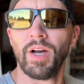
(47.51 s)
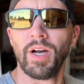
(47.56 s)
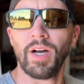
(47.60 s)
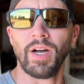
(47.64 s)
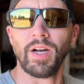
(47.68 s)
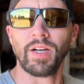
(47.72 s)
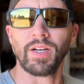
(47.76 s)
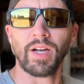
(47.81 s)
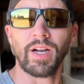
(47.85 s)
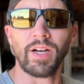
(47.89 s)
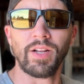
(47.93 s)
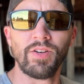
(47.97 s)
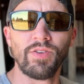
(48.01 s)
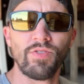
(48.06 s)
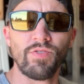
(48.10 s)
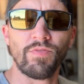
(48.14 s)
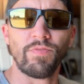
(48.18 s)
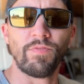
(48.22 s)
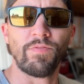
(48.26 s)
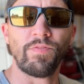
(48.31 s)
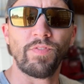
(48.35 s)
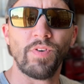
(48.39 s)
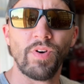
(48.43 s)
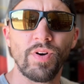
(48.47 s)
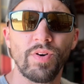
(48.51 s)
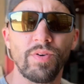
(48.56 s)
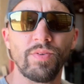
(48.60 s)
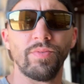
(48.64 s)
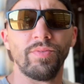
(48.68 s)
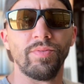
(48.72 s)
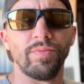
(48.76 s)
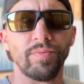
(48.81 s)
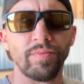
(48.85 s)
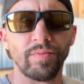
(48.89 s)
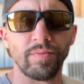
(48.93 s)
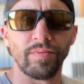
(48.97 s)
got a new
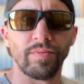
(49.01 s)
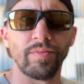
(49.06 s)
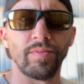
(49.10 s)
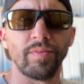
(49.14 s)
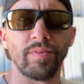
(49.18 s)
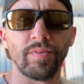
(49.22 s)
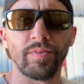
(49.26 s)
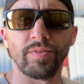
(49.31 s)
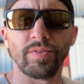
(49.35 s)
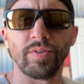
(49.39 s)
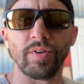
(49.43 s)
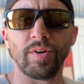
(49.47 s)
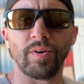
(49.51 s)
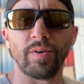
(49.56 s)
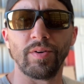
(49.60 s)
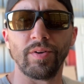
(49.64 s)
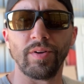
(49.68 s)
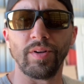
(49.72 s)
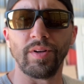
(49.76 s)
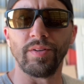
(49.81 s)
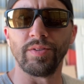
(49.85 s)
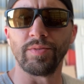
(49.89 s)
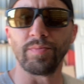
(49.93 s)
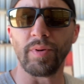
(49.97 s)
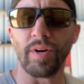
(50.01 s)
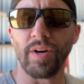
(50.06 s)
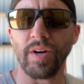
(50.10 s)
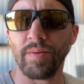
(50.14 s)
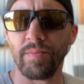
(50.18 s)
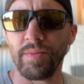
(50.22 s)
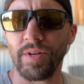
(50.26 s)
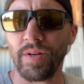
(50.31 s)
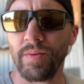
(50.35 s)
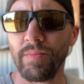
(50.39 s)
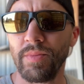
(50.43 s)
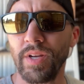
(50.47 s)
phone, so it inspired
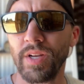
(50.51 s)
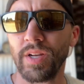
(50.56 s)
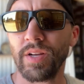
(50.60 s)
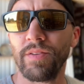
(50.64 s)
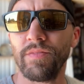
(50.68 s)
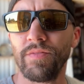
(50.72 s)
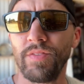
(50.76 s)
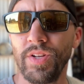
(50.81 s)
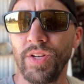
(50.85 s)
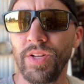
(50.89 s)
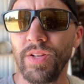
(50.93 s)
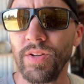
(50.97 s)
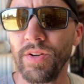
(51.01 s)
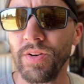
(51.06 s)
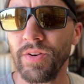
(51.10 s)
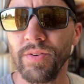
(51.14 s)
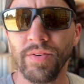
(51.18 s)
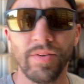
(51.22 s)
me to make a video.